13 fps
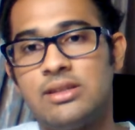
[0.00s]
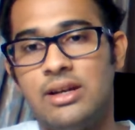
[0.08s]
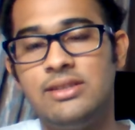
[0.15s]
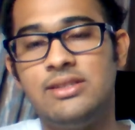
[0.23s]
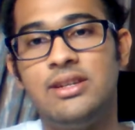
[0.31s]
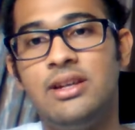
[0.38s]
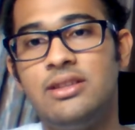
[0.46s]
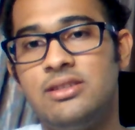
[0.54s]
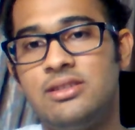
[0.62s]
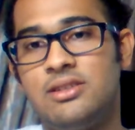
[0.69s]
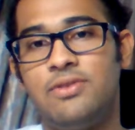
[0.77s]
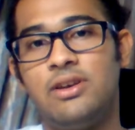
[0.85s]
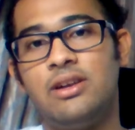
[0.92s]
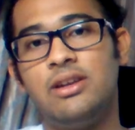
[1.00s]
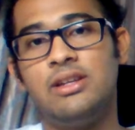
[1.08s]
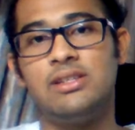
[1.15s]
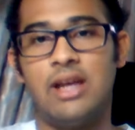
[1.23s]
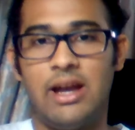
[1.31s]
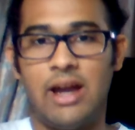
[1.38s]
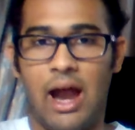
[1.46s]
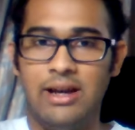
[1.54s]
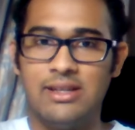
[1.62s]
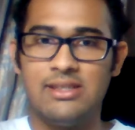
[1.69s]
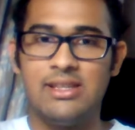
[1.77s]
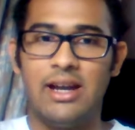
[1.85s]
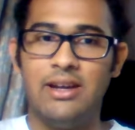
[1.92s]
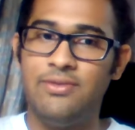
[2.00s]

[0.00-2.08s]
Consider these difficulties and decide